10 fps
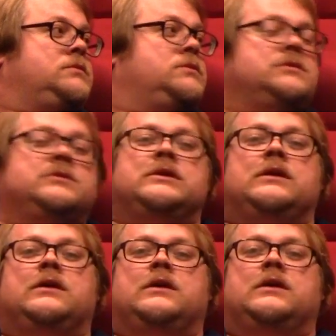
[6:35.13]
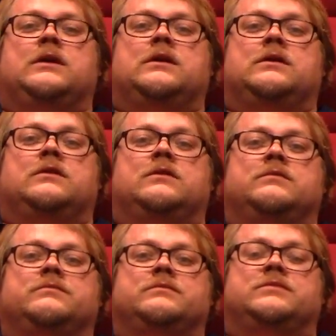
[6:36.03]

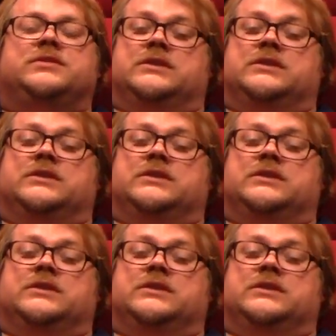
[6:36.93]
This person isn't speaking.